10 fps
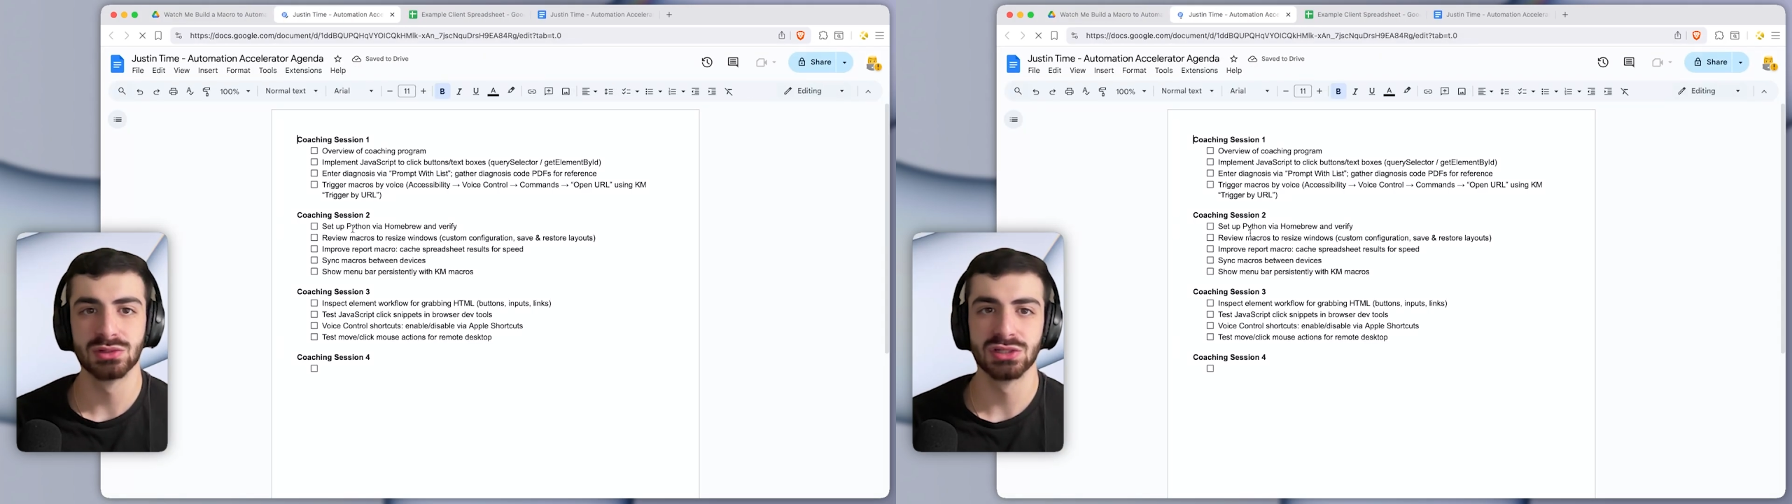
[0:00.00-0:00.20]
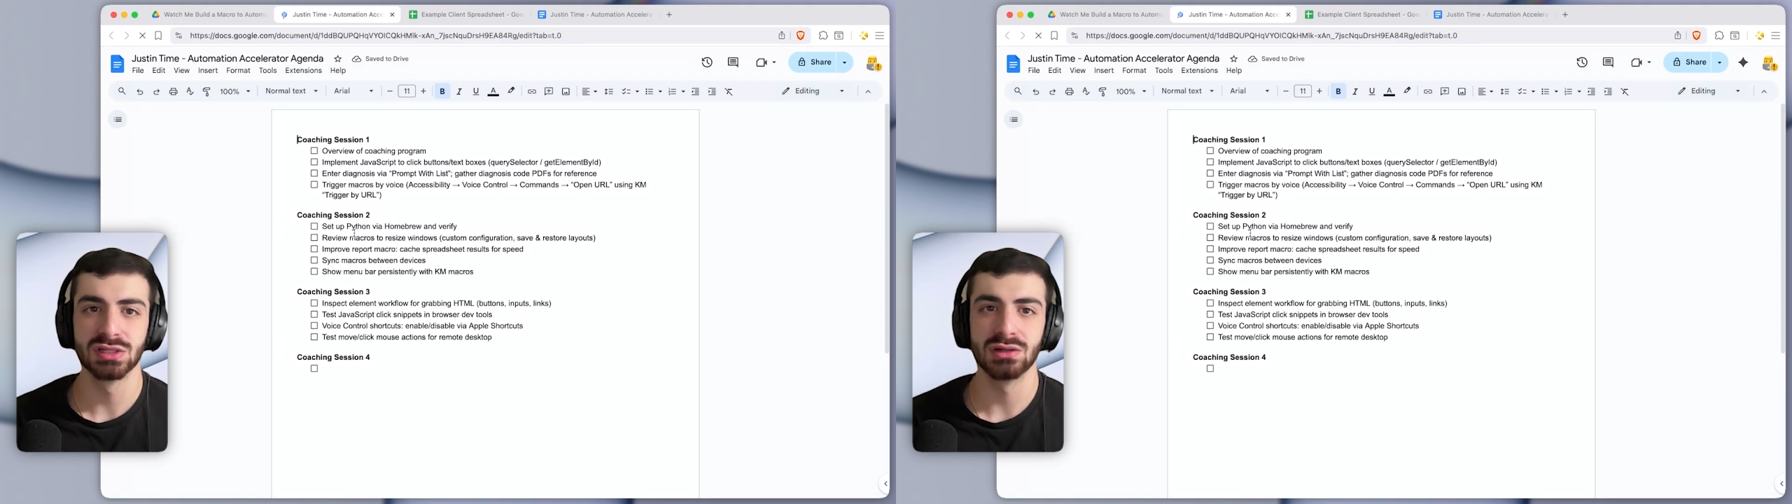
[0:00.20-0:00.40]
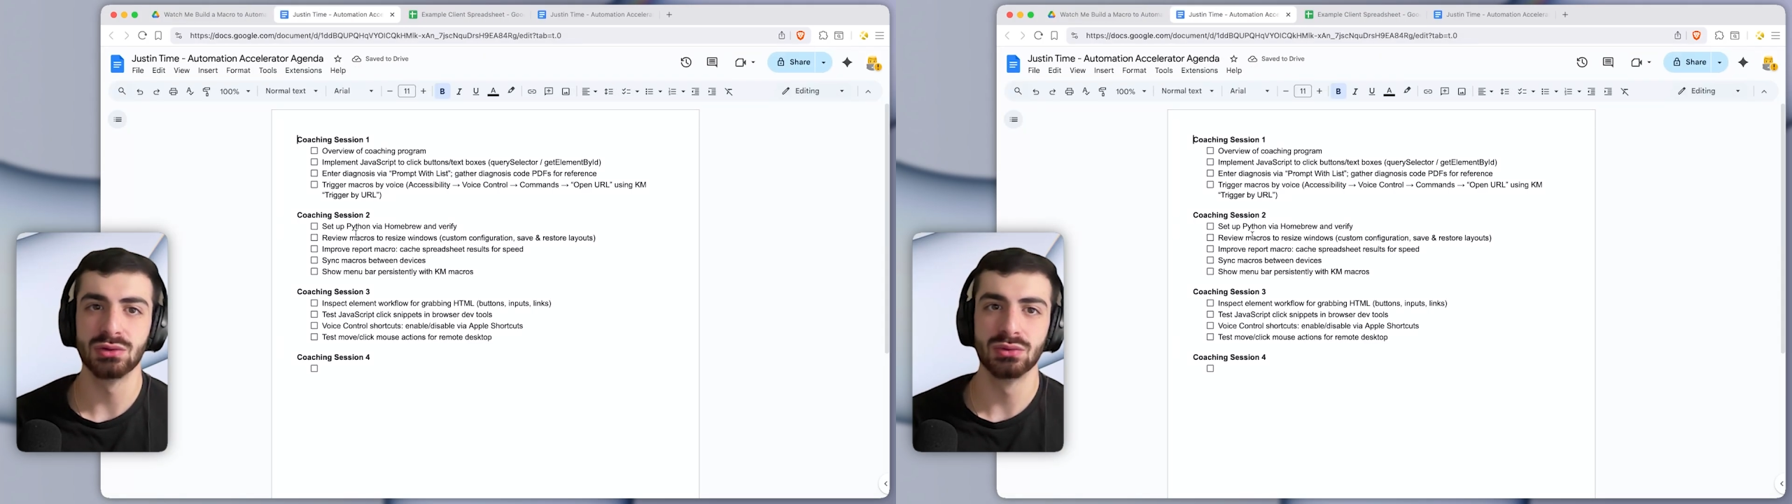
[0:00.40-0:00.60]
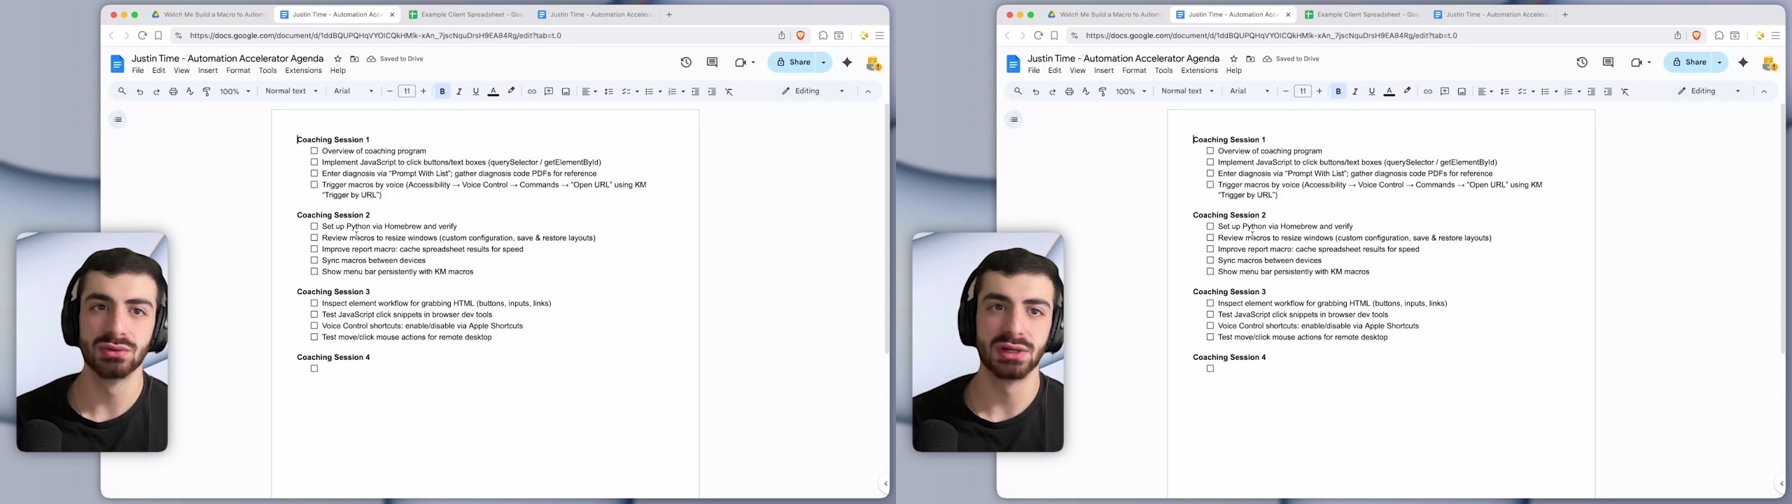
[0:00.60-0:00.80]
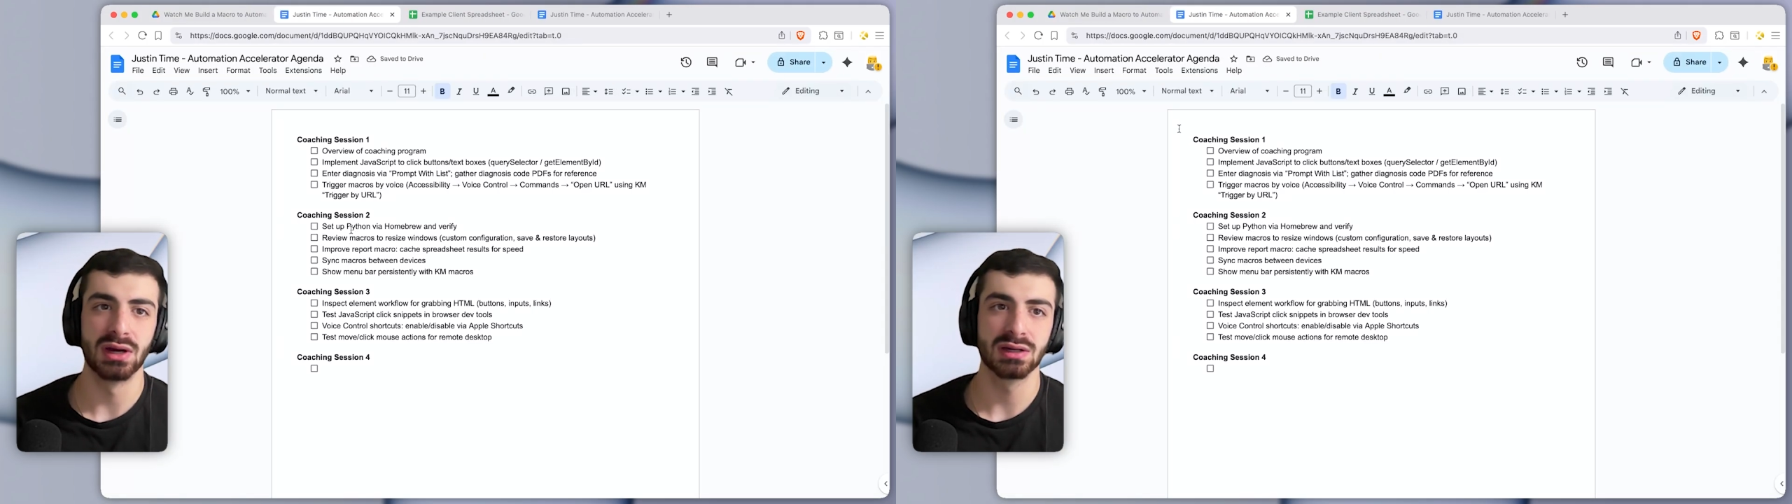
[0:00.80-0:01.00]
which is a Google
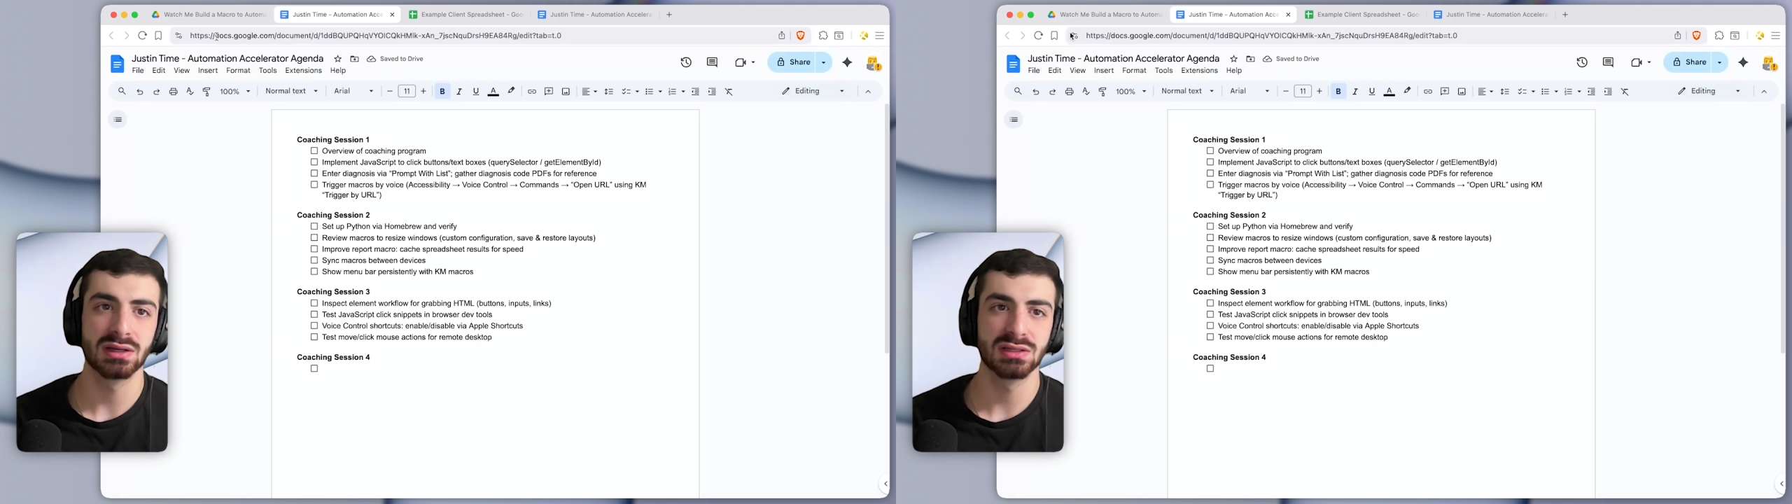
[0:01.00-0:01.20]
Doc